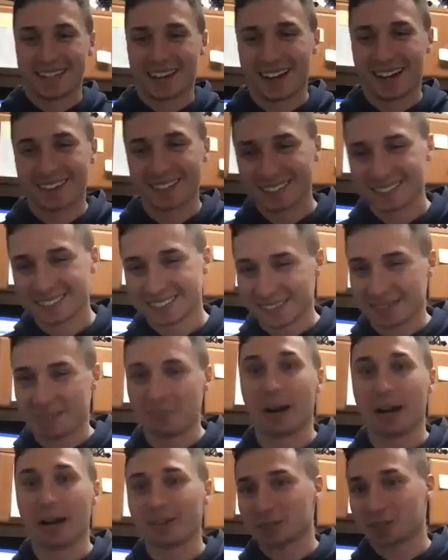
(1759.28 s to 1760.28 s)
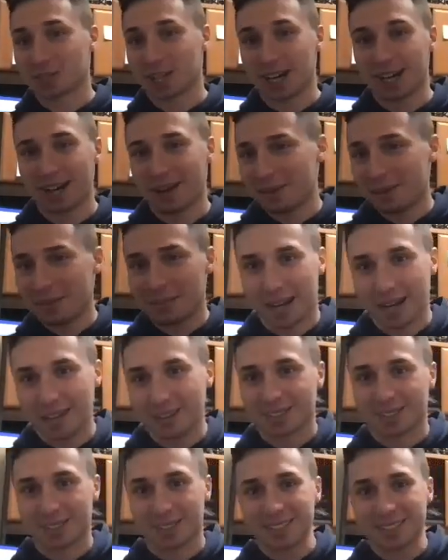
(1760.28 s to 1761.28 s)
now. Or Michael
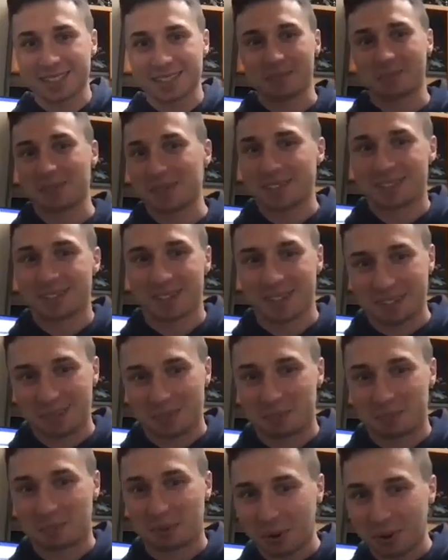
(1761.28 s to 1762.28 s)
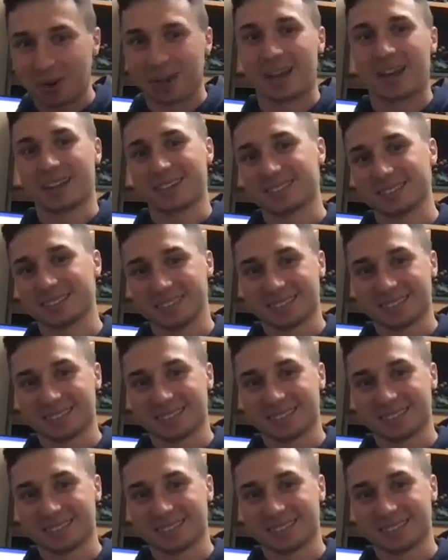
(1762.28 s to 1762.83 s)
Johnson beat Dustin Poirier.